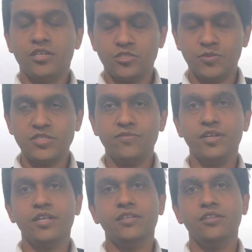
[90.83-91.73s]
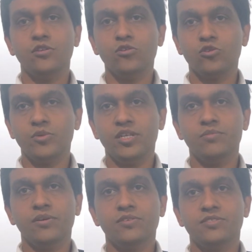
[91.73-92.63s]
specifically in the low to
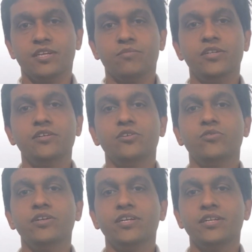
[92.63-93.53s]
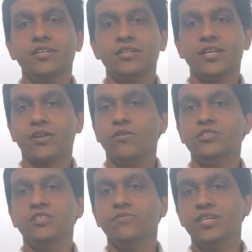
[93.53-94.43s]
medium power segment, to integrate the
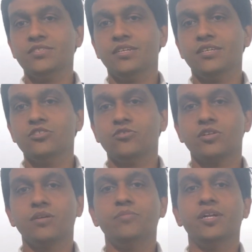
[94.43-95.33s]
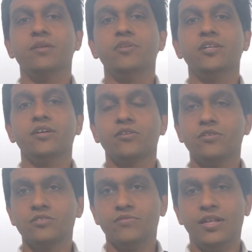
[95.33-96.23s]
technology in ways that ensure compatibility
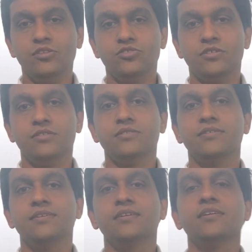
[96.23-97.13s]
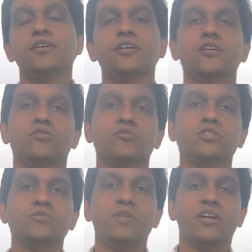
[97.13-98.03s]
across the value chain. Through
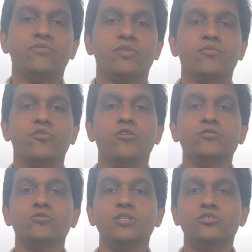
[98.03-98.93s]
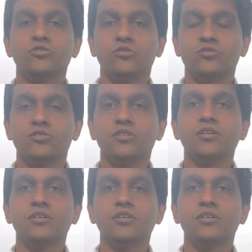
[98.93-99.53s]
this platform, we also ensure